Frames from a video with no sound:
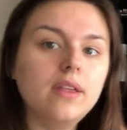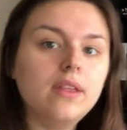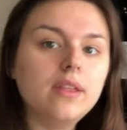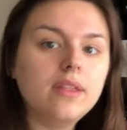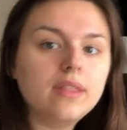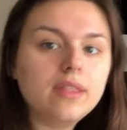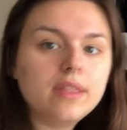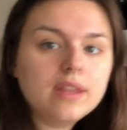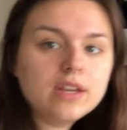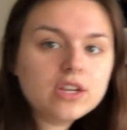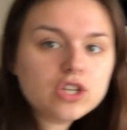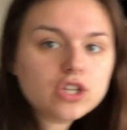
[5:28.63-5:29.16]

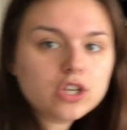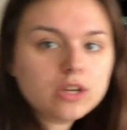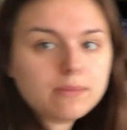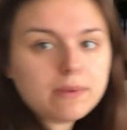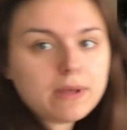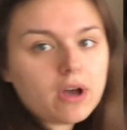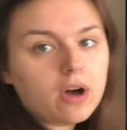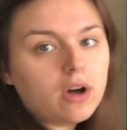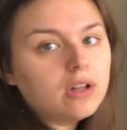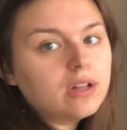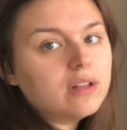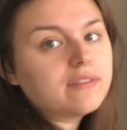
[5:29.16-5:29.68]
this should
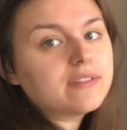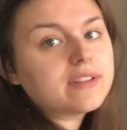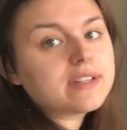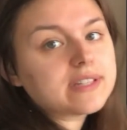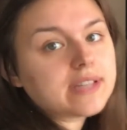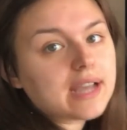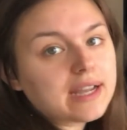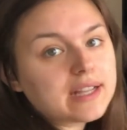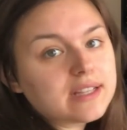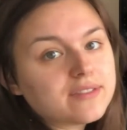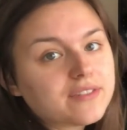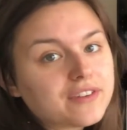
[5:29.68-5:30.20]
be all of the
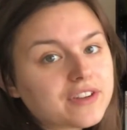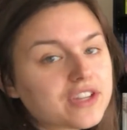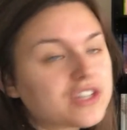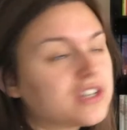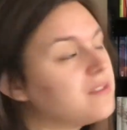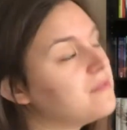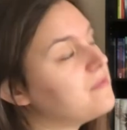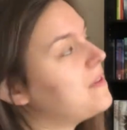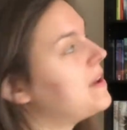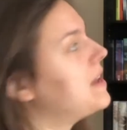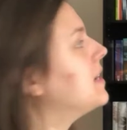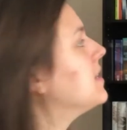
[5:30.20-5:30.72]
science
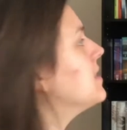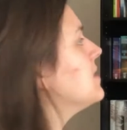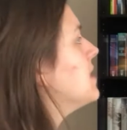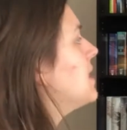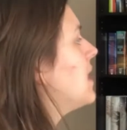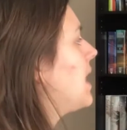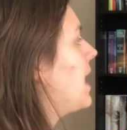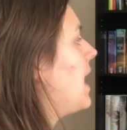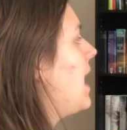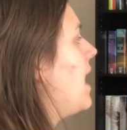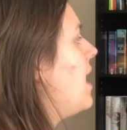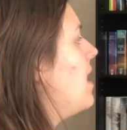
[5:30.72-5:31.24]
fiction and fantasy
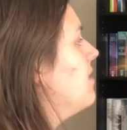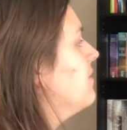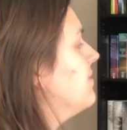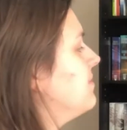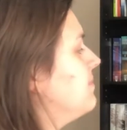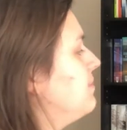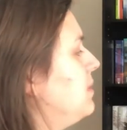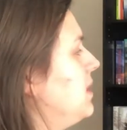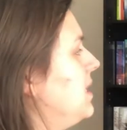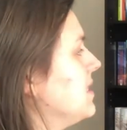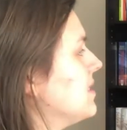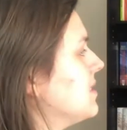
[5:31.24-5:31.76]
that I have,
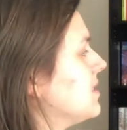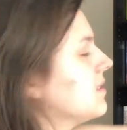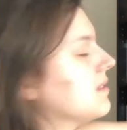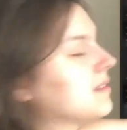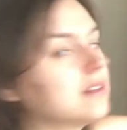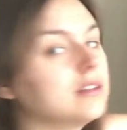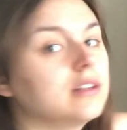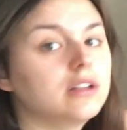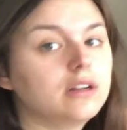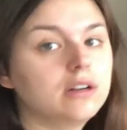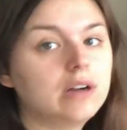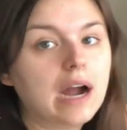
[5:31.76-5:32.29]
plus
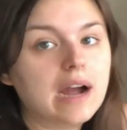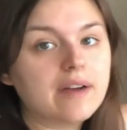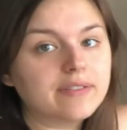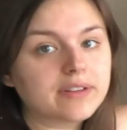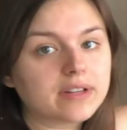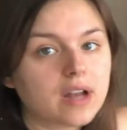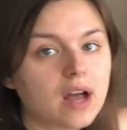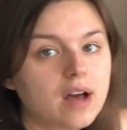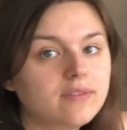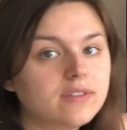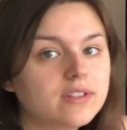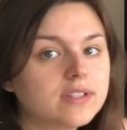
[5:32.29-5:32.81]

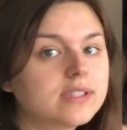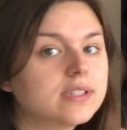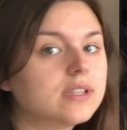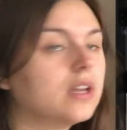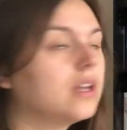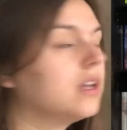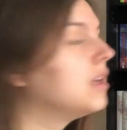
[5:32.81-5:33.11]
graphic novels.